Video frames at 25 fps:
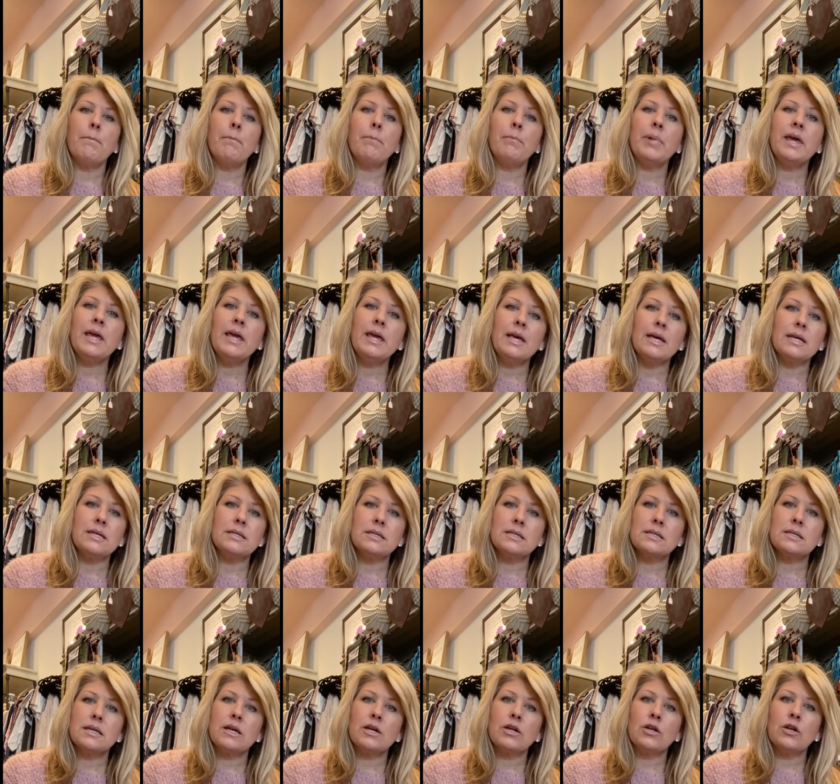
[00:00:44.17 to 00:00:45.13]

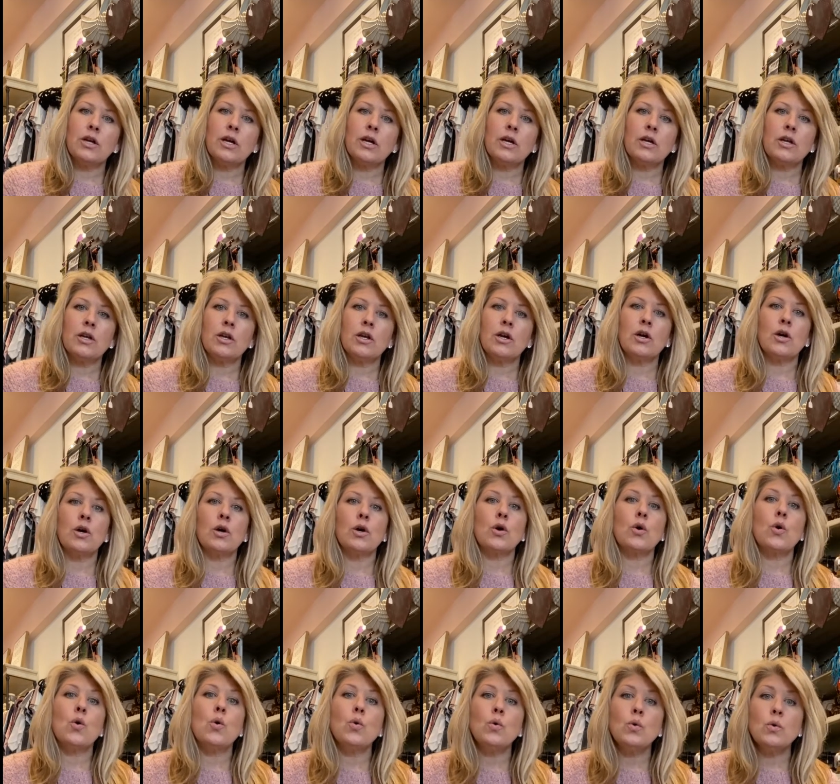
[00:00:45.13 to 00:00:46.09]
peace and a
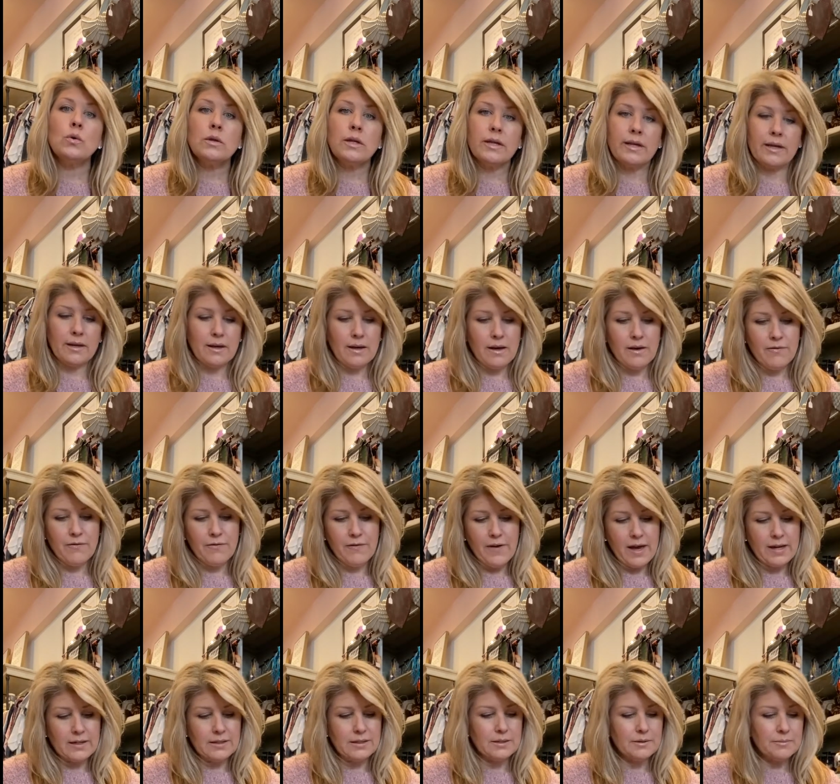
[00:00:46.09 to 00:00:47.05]
cooling
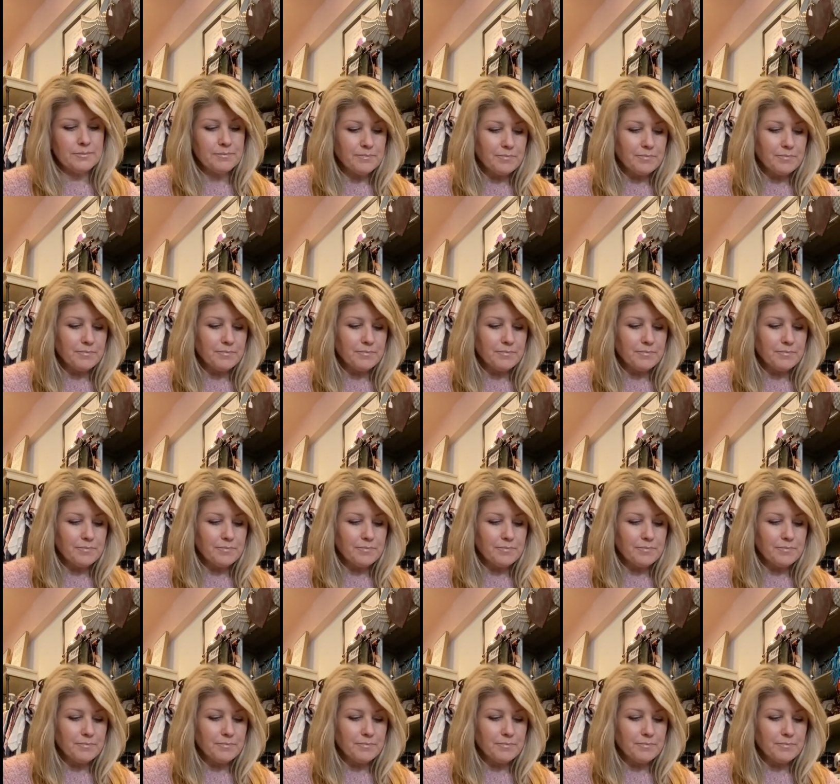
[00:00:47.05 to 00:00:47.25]
effect.